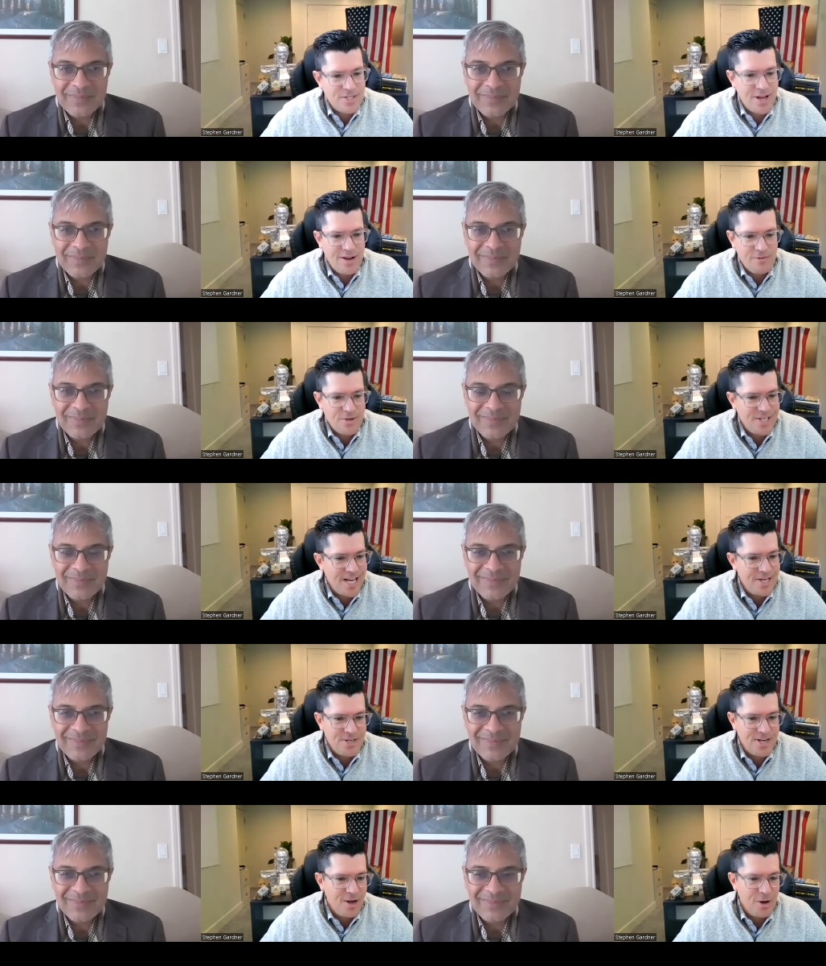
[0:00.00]
Speaker 1: this
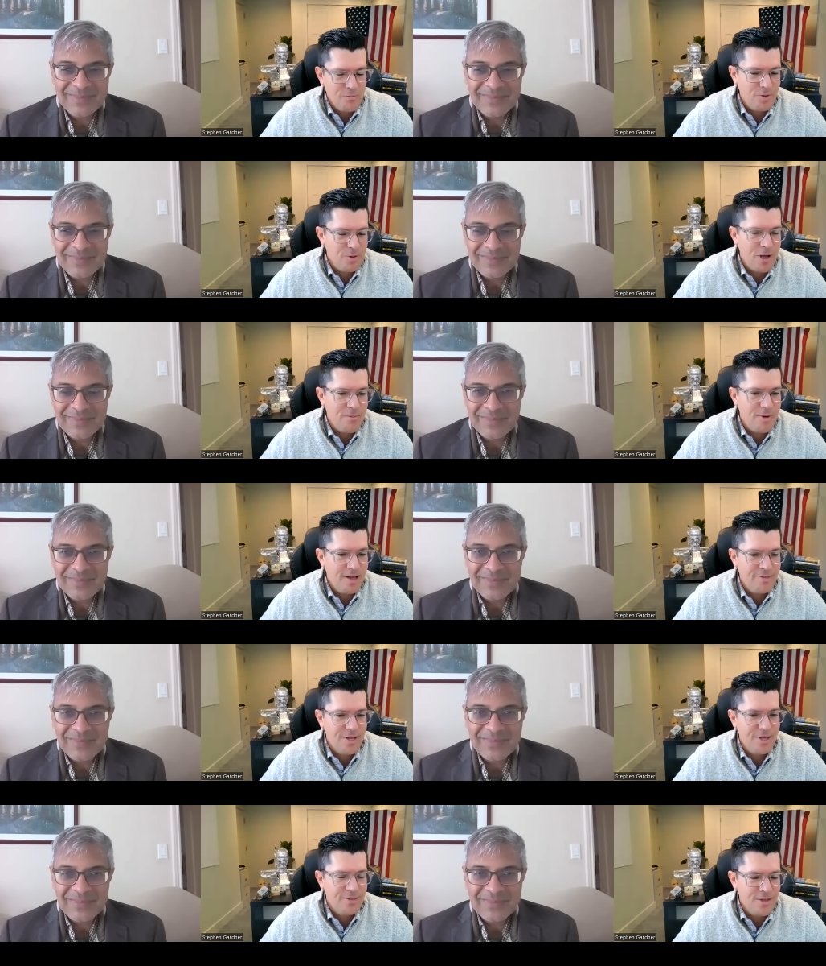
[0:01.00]
conversation. I hope you'll come
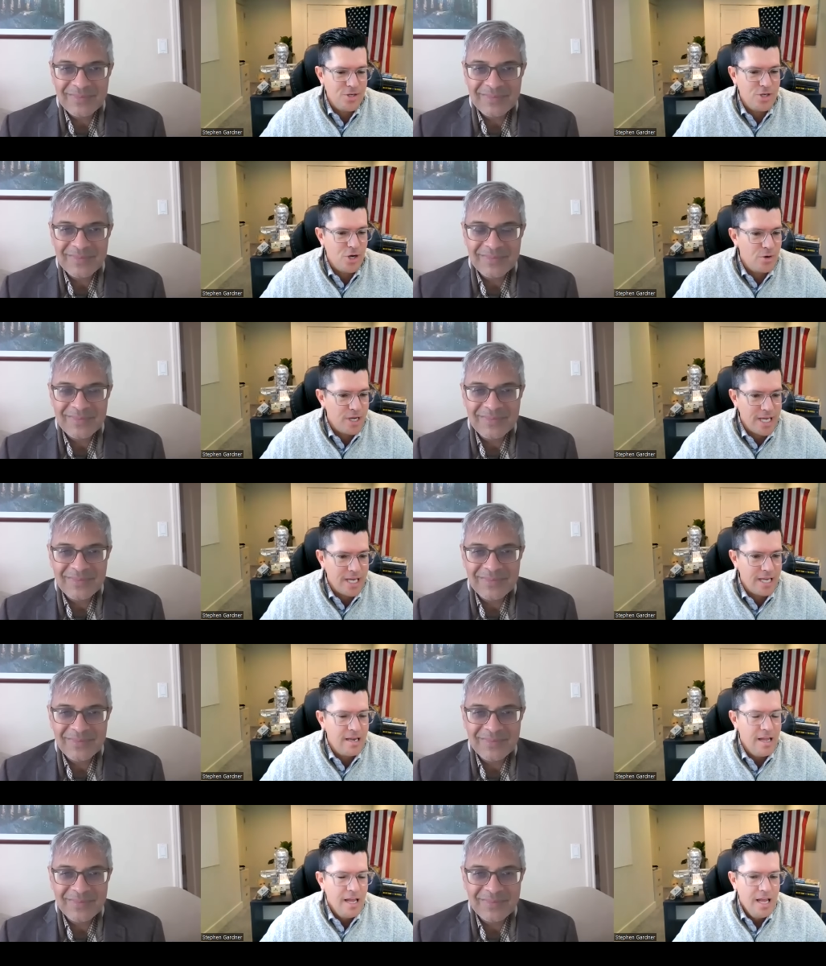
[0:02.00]
on the, the show
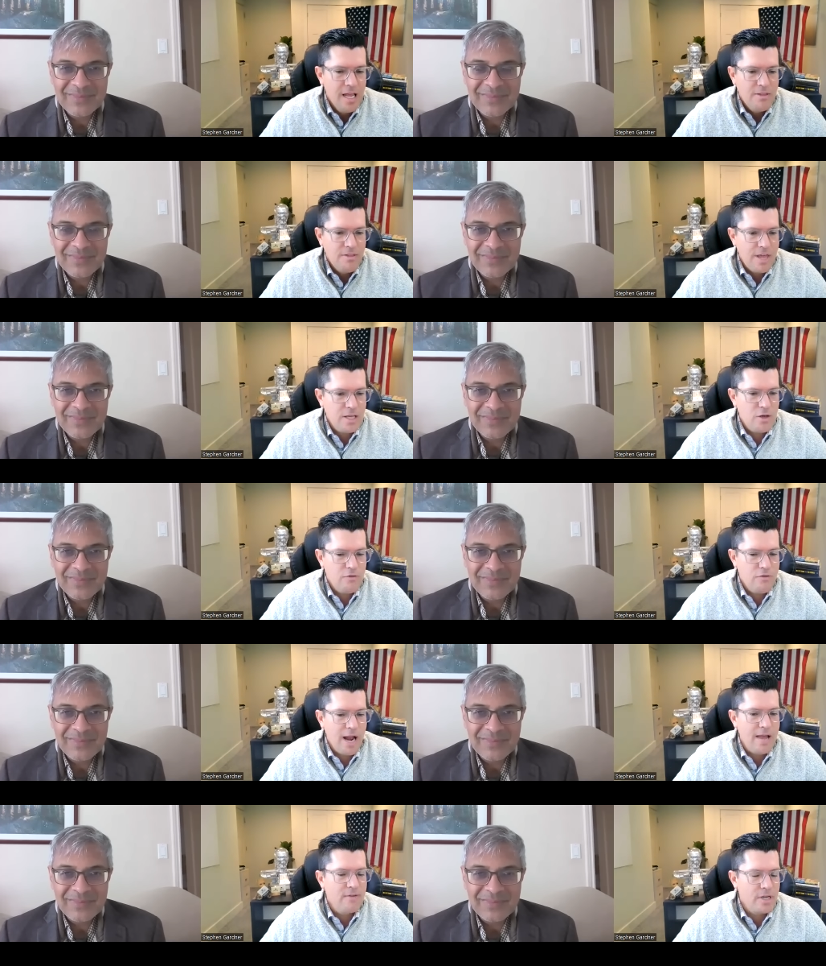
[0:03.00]
again. Thank you
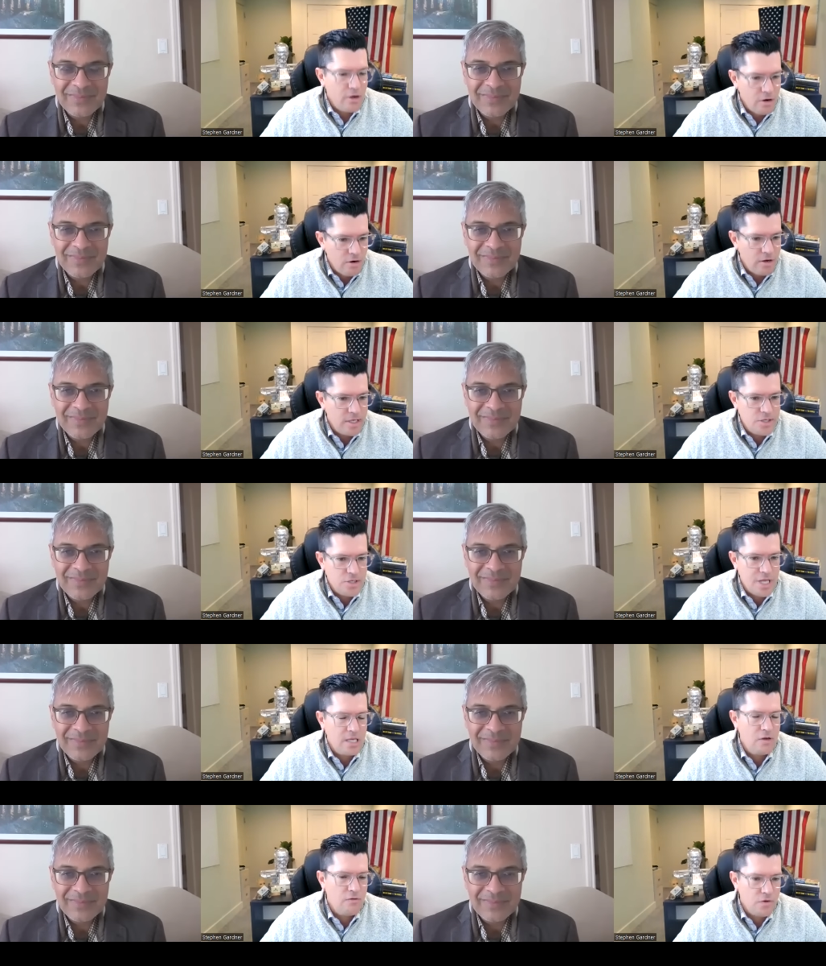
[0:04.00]
for having
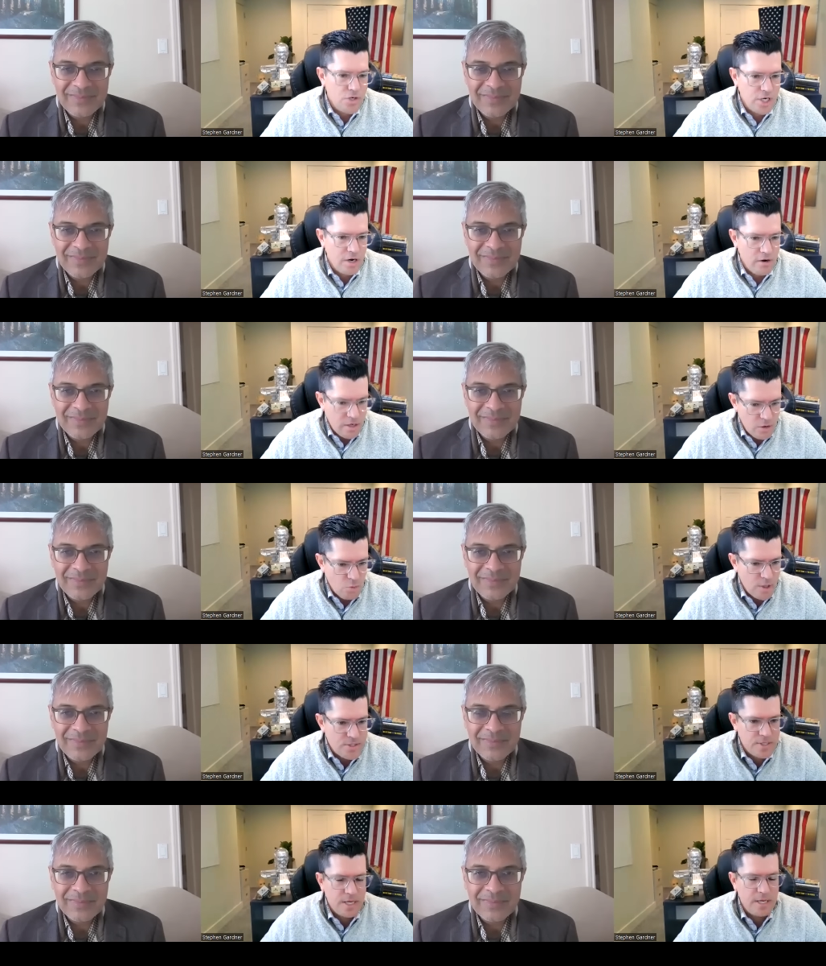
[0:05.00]
courage. Thank you for sharing your
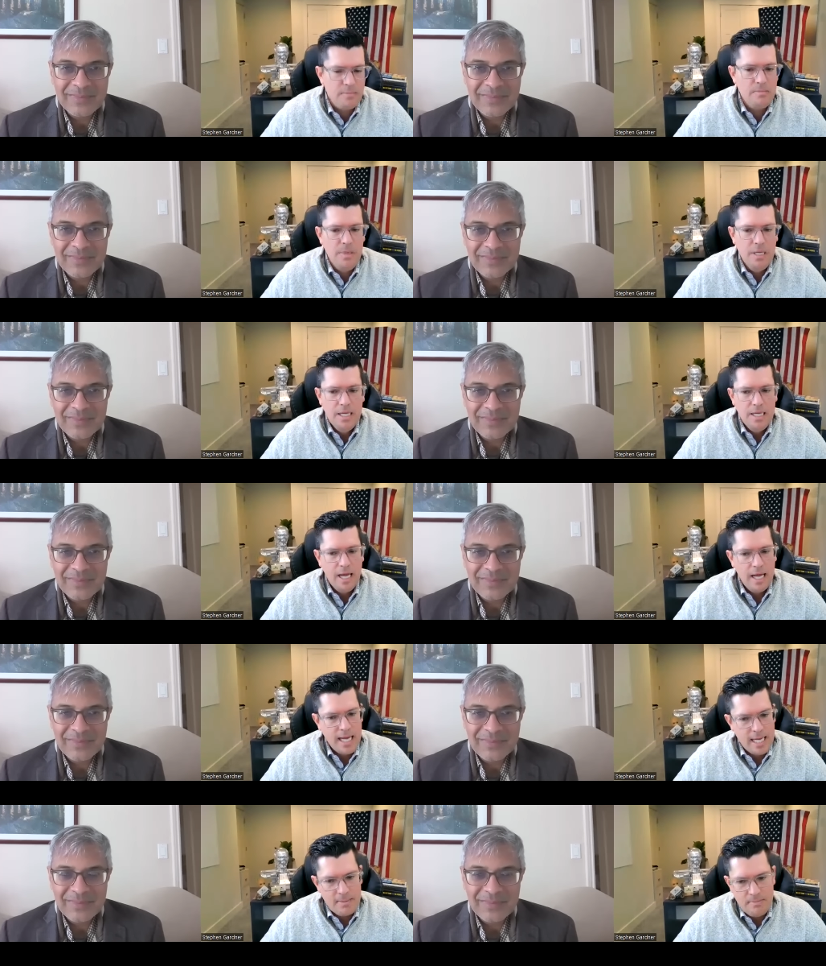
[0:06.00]
wisdom.
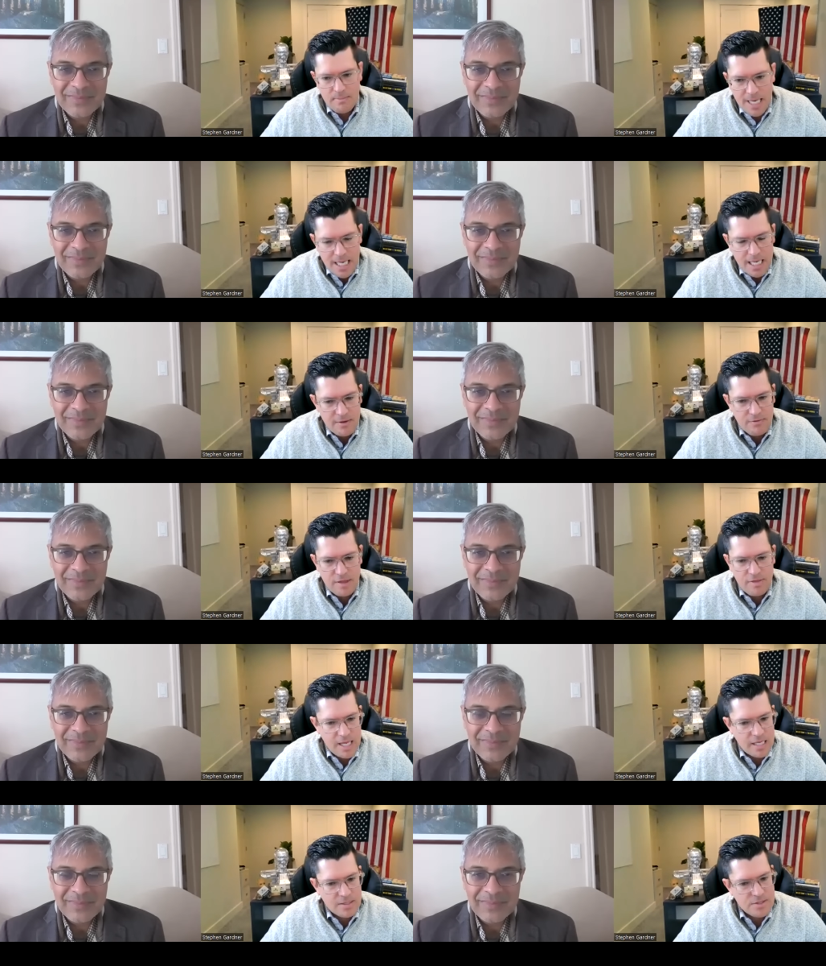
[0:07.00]
Um, many of
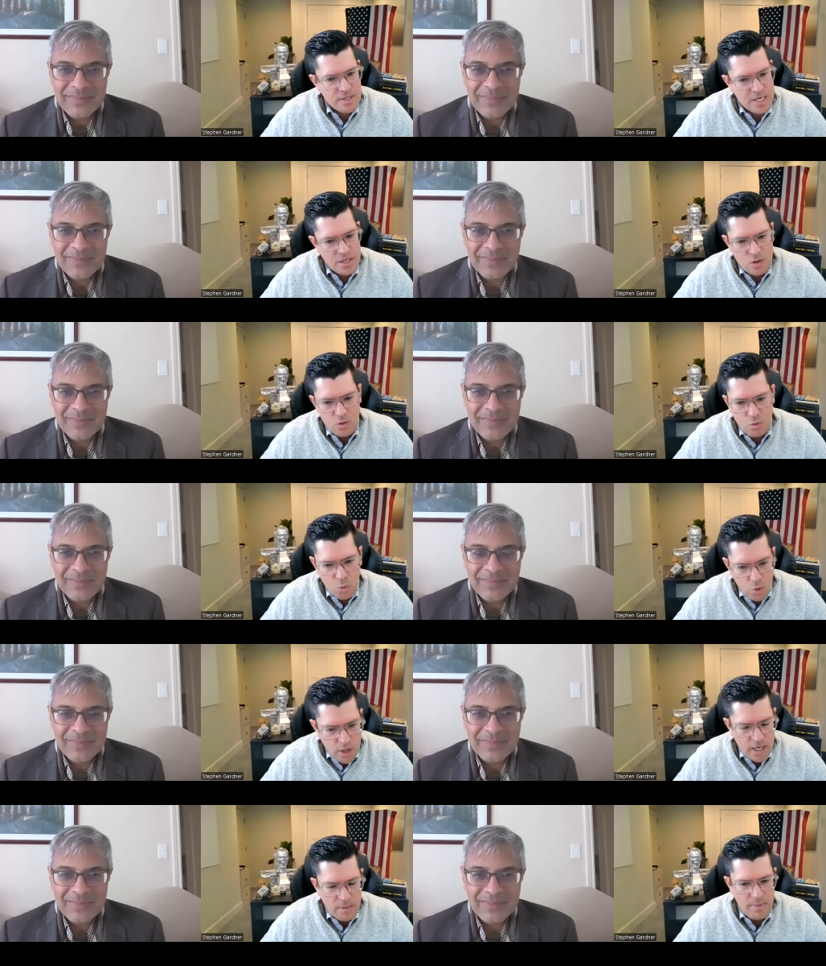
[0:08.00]
the things that you
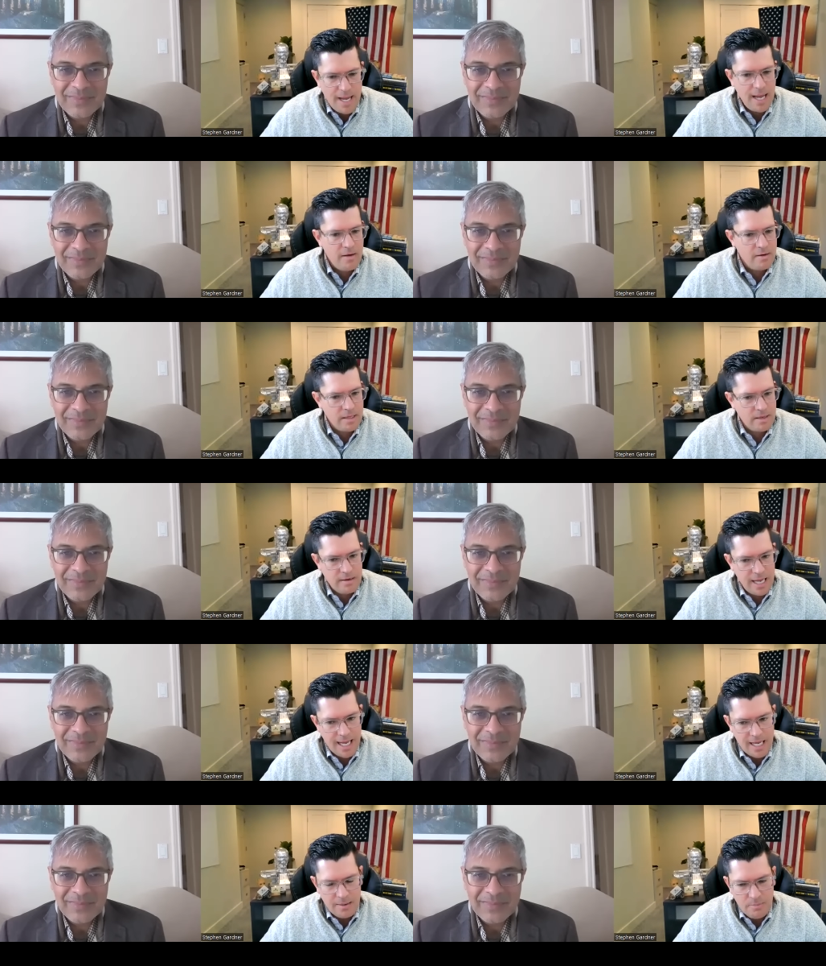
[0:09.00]
worried about
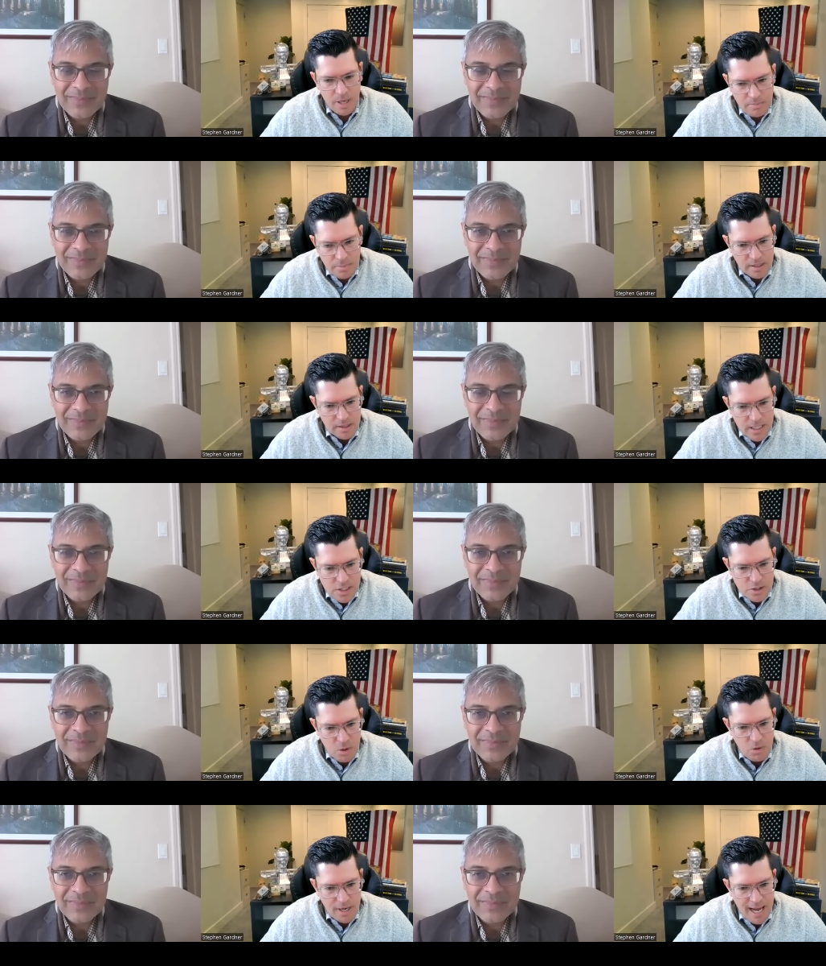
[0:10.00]
and, and publicly
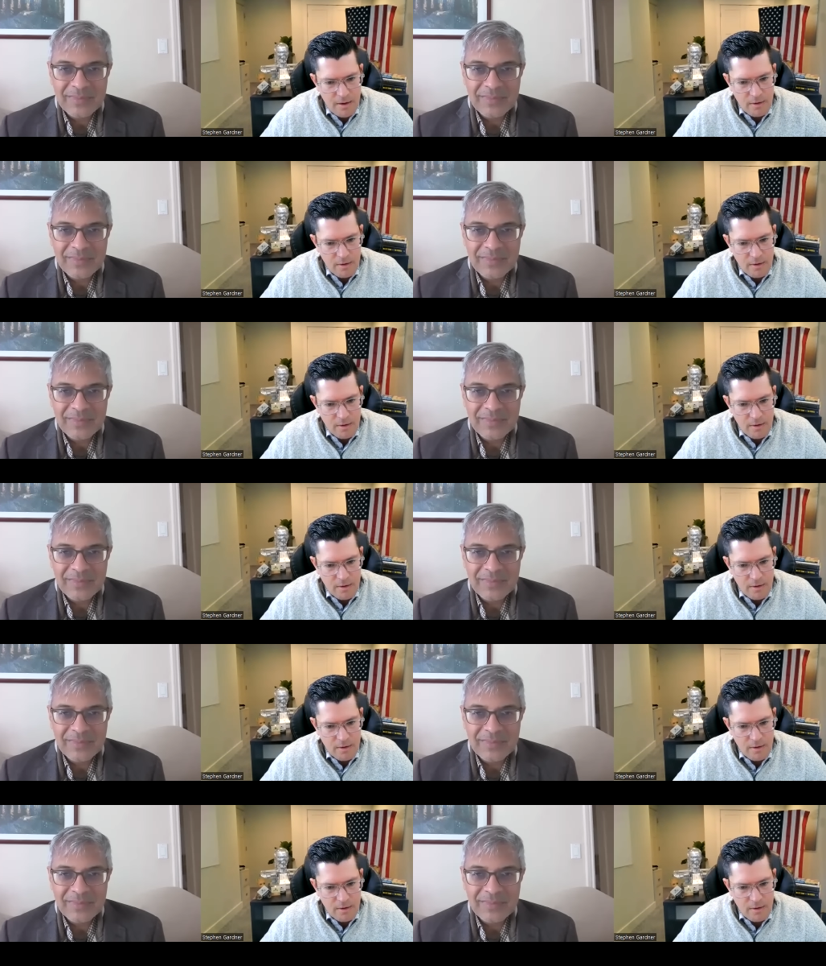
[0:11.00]
spoke